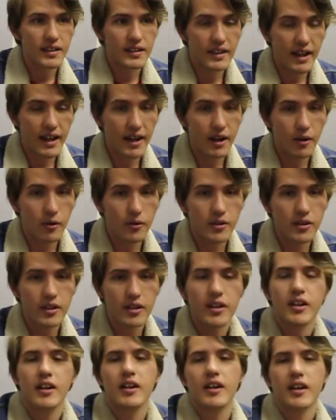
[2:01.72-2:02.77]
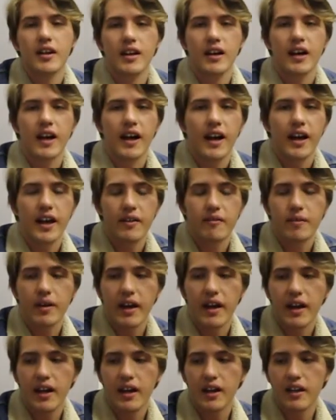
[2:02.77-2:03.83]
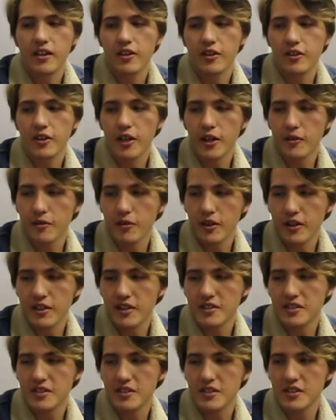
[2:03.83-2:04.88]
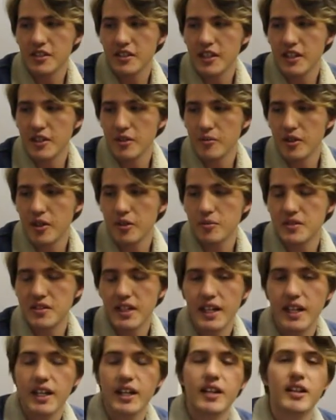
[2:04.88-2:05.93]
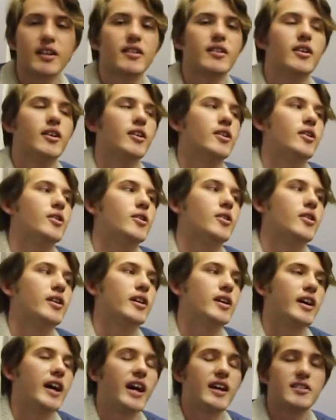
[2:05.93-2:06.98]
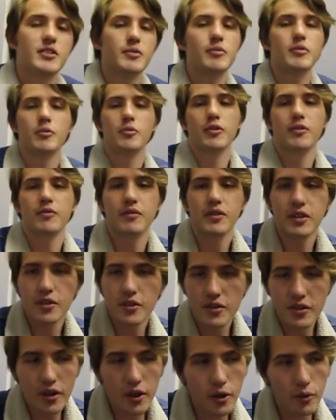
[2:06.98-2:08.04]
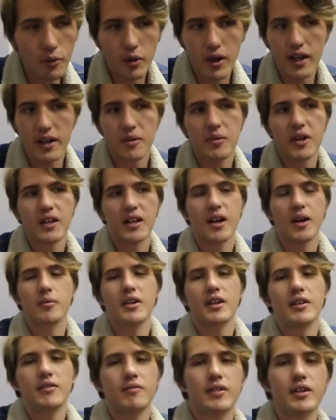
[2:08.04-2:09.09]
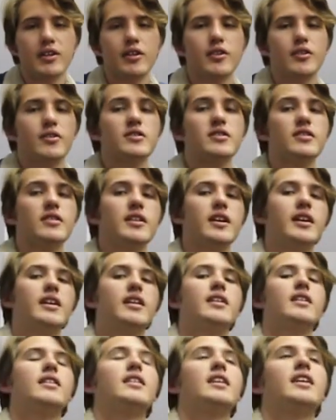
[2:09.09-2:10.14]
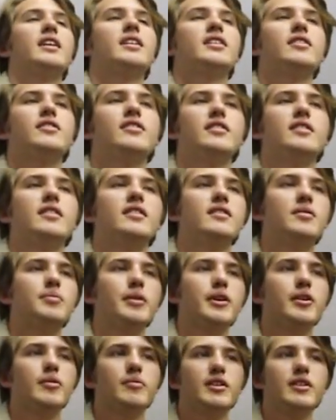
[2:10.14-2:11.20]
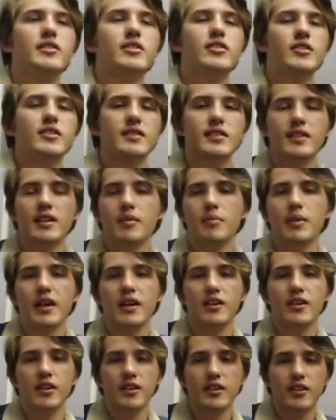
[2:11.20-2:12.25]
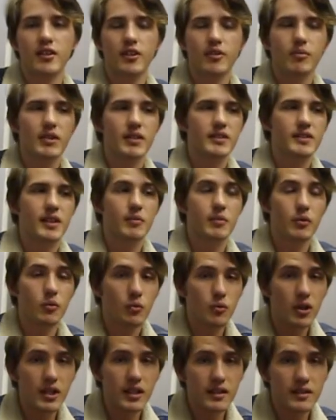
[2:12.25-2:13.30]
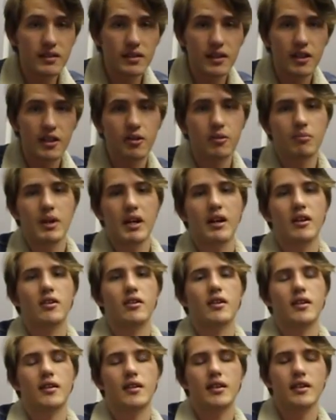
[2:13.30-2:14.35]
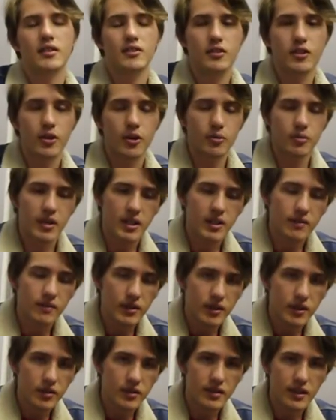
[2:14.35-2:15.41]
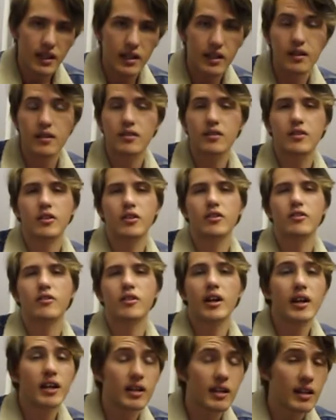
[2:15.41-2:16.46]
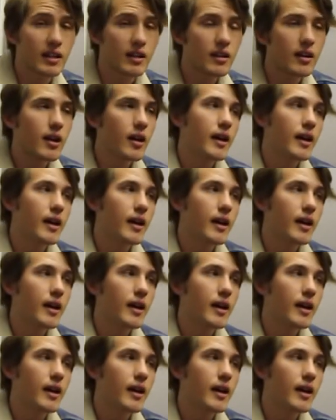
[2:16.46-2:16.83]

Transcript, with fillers: now I've had a lot of friends hitting me up asking me where the videos are, why am I not making videos, and it kind of inspired me to just get back on here because I've been wanting to get back on and start making videos again and start grinding.